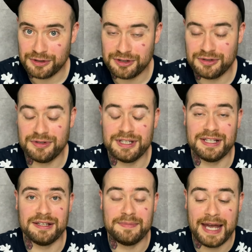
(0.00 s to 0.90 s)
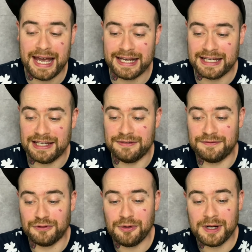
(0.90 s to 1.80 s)
where Susie says back, if
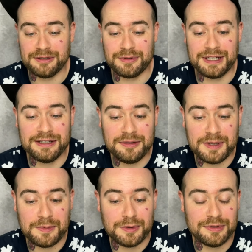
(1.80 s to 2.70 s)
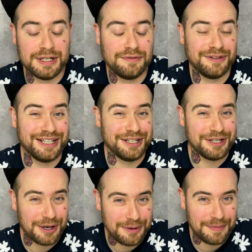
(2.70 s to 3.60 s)
robots were killing people, we would definitely
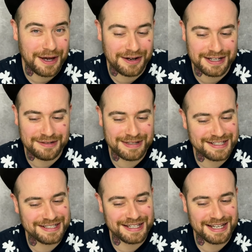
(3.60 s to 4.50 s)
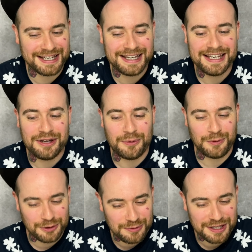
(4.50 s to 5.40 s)
know about it. And Mixie's like,
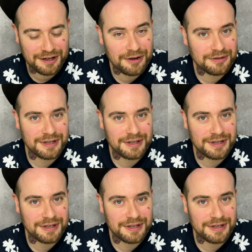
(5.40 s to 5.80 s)
would we though?